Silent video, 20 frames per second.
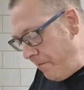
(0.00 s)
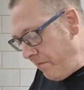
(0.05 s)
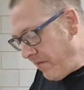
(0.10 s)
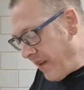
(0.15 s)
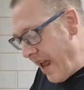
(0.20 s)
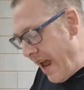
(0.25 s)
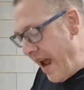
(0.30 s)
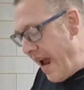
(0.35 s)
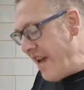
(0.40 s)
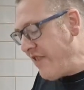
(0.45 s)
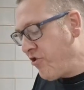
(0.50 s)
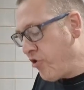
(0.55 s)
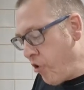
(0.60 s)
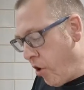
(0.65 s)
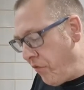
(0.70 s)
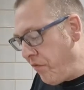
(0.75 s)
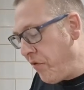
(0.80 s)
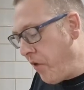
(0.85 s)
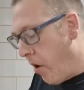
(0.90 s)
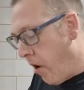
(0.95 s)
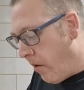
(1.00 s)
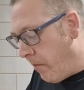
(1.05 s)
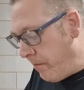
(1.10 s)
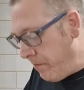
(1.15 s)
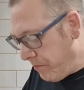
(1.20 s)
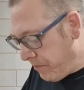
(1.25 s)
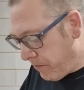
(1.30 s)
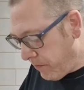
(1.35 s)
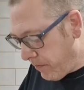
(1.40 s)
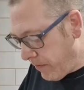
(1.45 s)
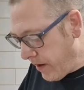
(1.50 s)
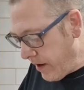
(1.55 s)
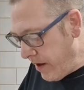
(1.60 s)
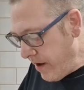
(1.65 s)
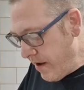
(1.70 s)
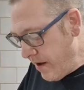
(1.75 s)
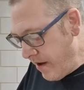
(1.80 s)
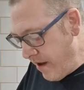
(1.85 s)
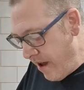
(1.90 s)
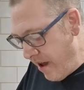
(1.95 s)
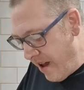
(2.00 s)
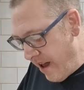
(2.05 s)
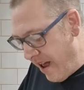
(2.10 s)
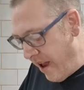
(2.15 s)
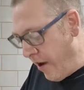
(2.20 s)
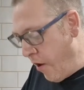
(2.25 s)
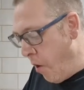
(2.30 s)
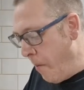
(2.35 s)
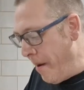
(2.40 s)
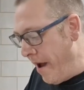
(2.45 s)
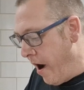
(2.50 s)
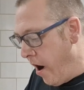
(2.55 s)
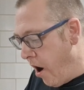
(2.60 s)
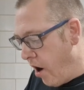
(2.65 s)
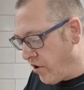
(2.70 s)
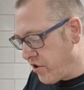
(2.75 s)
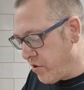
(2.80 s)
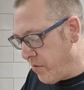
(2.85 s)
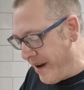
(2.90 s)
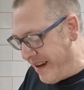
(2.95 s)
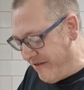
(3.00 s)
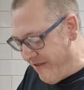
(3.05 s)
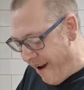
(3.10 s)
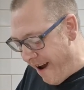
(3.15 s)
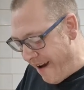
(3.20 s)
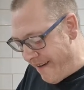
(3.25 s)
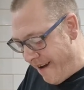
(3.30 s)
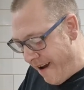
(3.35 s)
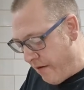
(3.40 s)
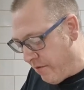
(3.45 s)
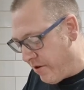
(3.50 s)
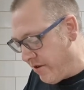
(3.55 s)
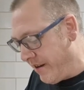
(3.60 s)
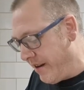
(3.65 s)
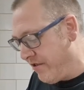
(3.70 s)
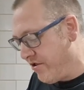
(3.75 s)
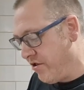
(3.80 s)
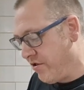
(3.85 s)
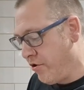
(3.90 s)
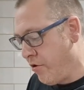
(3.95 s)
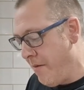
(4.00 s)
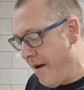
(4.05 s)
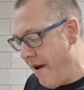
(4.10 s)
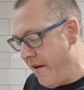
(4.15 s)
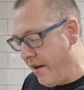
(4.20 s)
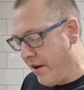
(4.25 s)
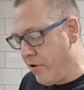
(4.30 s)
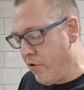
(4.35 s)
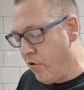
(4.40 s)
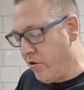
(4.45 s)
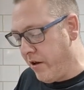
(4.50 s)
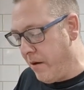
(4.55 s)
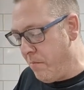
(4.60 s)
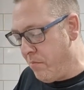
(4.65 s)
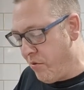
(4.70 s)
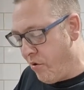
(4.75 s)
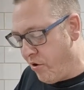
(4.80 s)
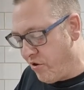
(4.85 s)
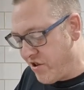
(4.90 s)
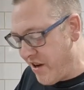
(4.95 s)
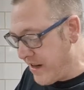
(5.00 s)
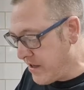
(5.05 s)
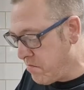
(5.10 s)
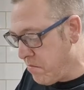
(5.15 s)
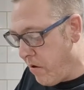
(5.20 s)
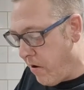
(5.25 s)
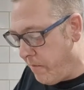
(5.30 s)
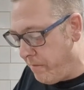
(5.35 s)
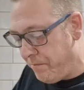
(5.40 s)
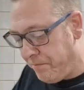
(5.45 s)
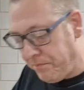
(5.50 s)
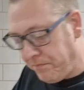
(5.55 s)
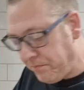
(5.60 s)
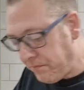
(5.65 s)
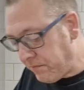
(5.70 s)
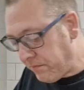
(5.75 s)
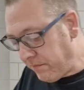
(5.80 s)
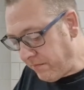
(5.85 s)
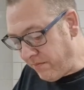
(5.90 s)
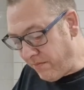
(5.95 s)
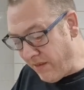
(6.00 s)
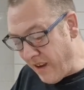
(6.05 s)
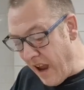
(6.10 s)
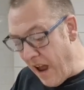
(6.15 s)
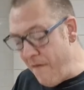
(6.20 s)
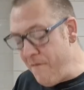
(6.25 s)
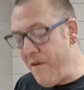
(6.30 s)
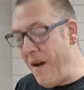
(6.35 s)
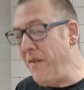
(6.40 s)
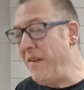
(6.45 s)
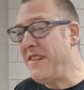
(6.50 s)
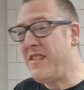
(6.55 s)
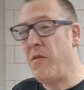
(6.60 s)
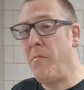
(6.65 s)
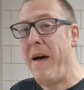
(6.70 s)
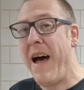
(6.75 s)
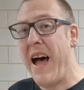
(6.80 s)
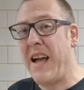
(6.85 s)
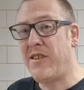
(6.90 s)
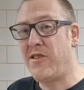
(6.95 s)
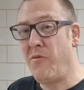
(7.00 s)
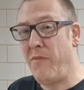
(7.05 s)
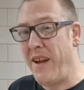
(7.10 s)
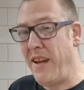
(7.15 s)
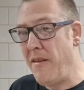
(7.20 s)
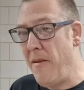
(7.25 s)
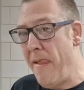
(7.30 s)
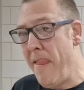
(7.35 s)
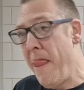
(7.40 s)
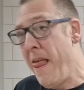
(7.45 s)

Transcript: It is good though. A little bit hot to eat right now because it's just come out of the cooking process, but very tomatoey.